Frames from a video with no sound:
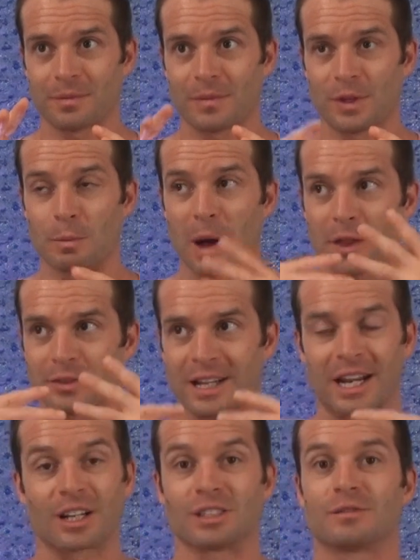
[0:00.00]
your mouth's
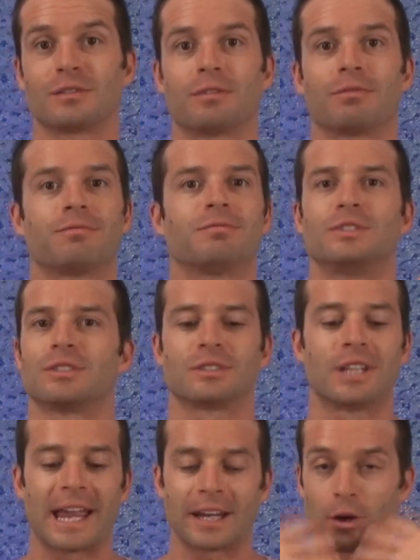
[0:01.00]
kind of
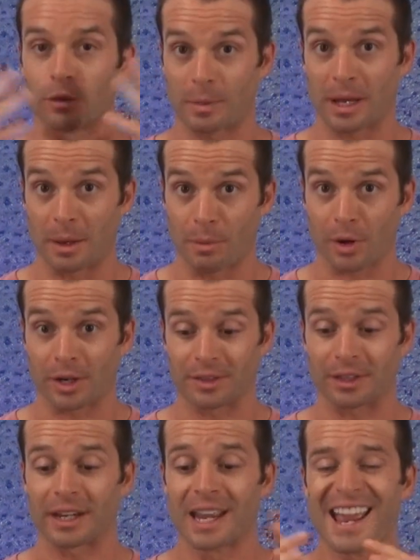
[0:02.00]
just taken over by that barley
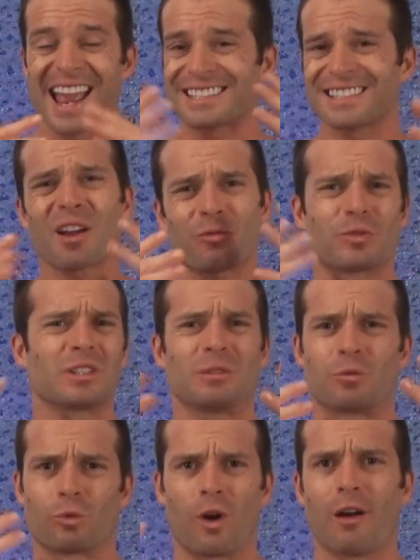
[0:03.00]
thing, it's not
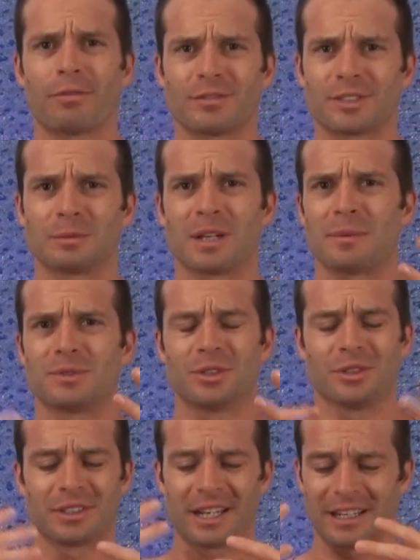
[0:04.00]
really rough. Sometimes
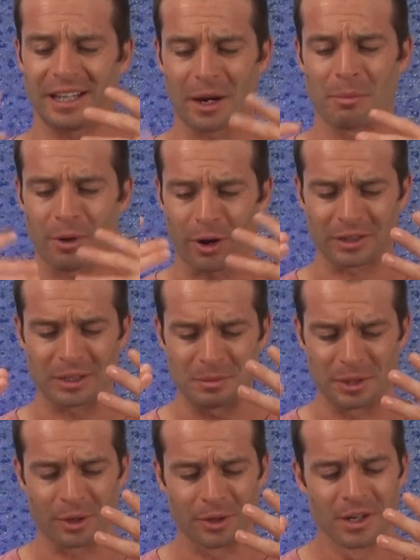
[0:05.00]
you'll get like a barley
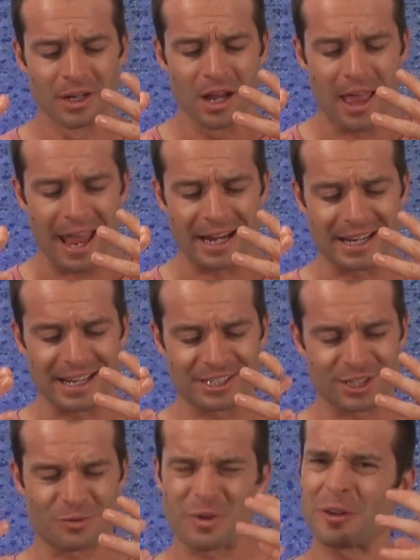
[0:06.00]
beer and it's
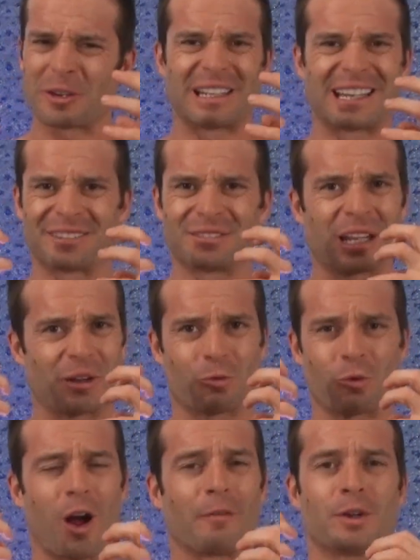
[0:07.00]
just very like
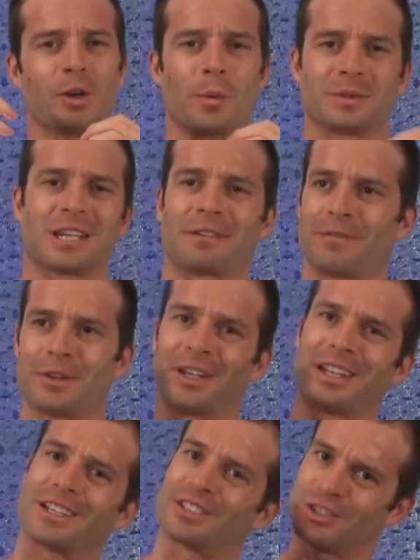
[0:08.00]
rough. You can almost like feel it
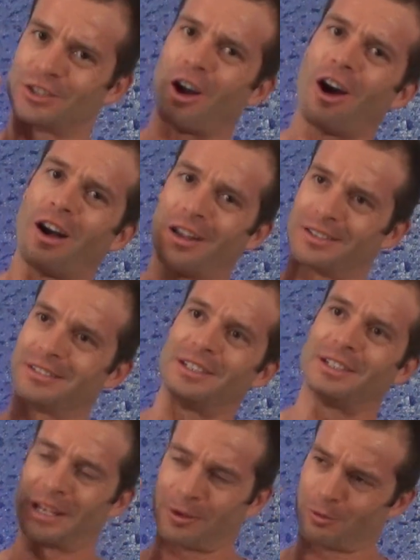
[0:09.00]
like a saw,
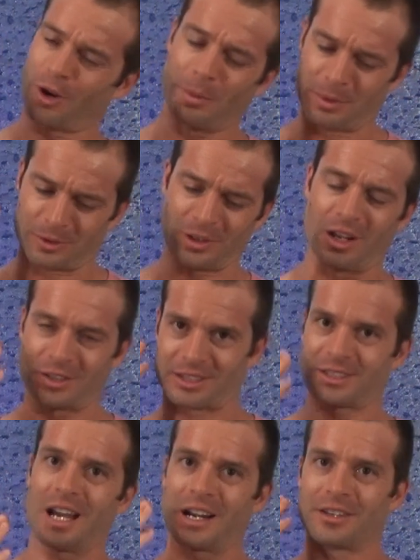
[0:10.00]
like rubbing along the
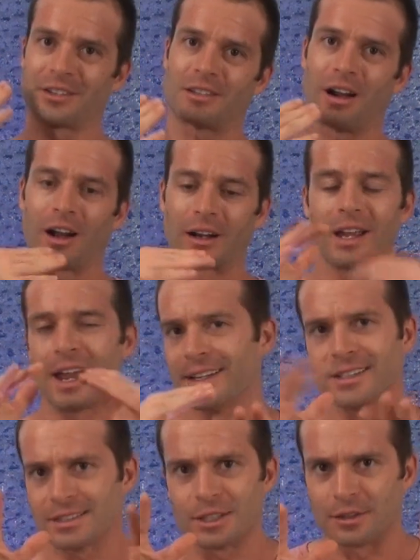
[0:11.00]
side of your tongue. It
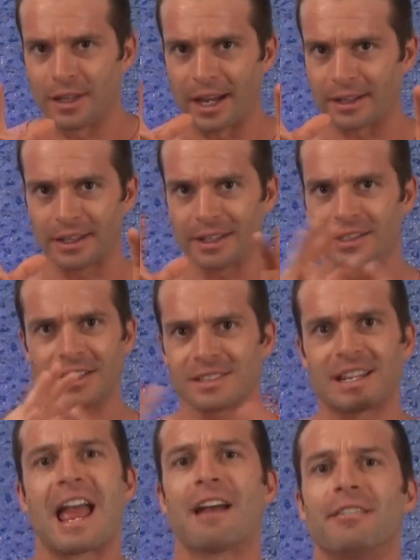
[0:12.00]
doesn't do that. It
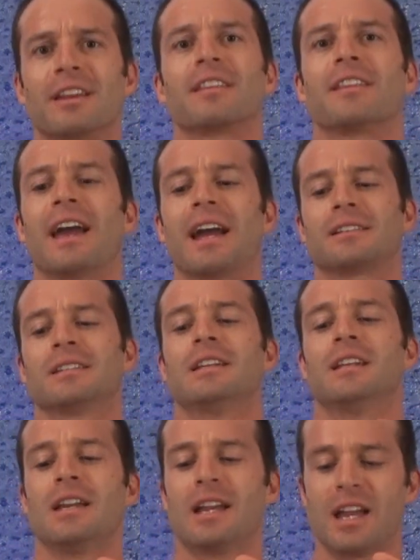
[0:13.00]
doesn't have any of that.
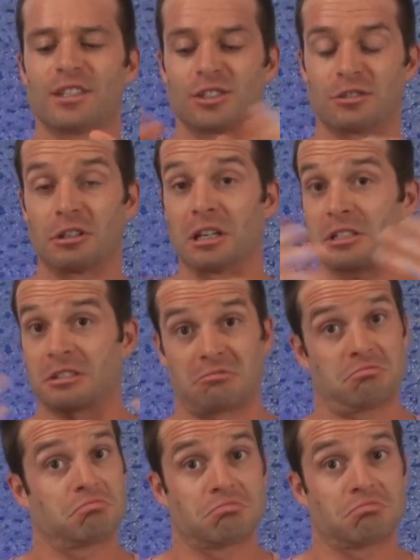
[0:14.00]
It's just